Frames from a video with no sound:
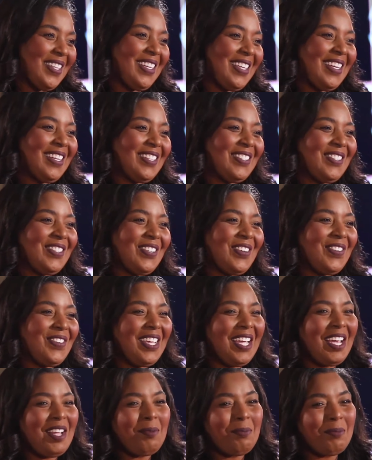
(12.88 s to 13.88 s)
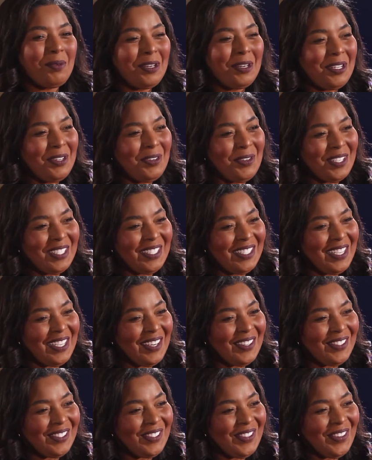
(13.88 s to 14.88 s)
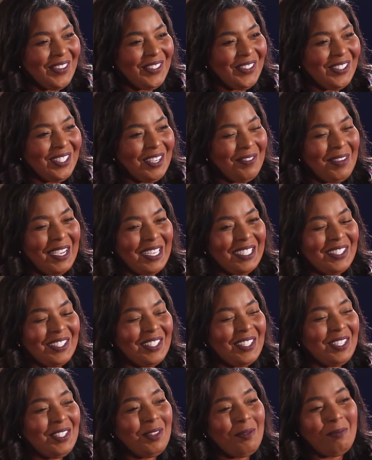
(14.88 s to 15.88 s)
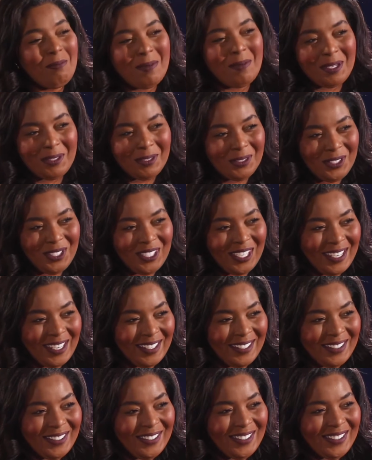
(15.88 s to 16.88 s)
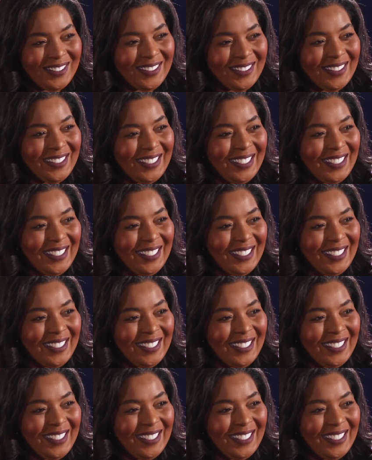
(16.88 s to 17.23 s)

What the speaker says: and so we had a pretty noisy household. I'm actually the middle child.